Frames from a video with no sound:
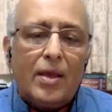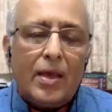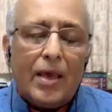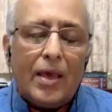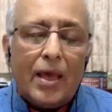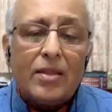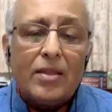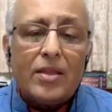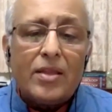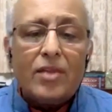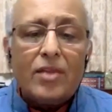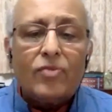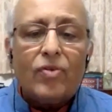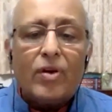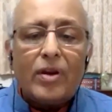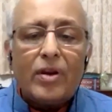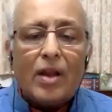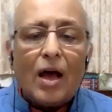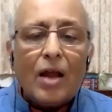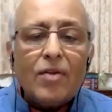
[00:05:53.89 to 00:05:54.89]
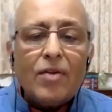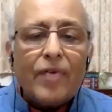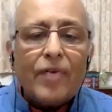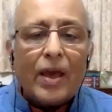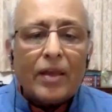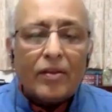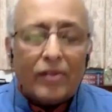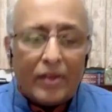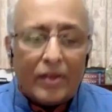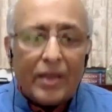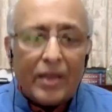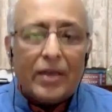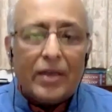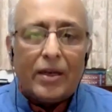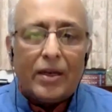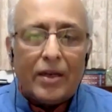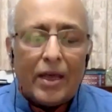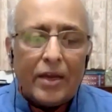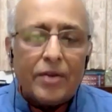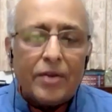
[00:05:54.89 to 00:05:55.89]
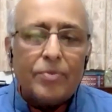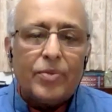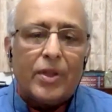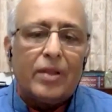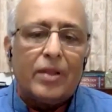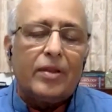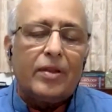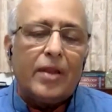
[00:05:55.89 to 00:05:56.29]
and these were unvaccinated animals.